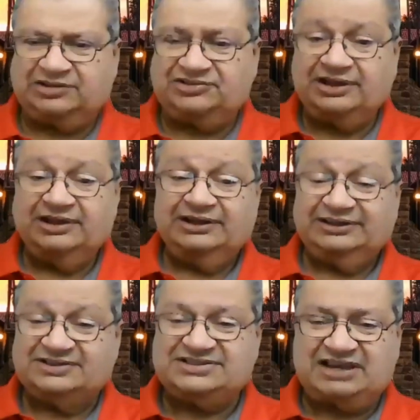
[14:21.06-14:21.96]
is
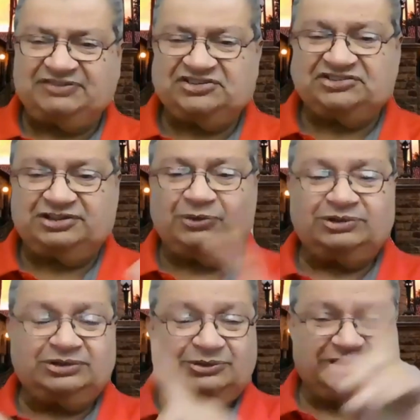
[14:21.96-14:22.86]
the 7s
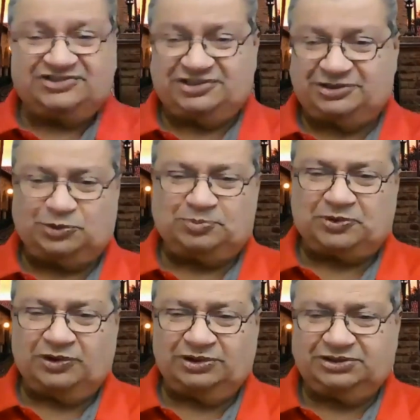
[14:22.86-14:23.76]
don't know there's a group
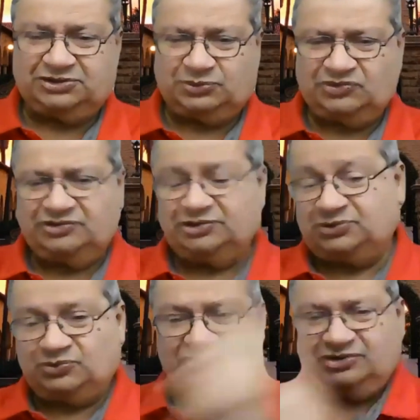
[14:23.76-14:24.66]
called the 2s. The
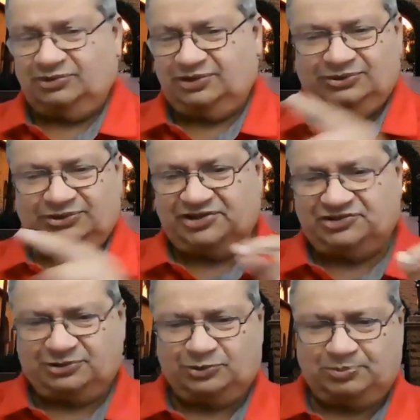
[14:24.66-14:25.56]
2s don't know
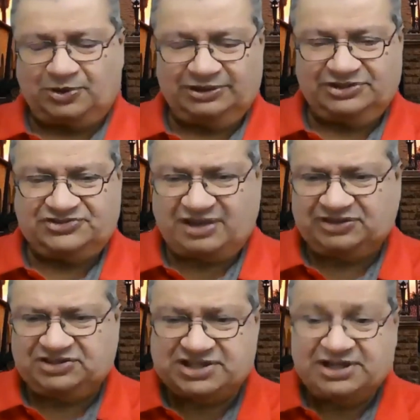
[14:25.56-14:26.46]
there's a group called the
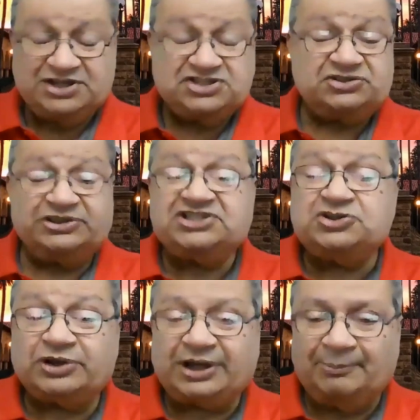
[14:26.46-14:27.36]
7s. So there's no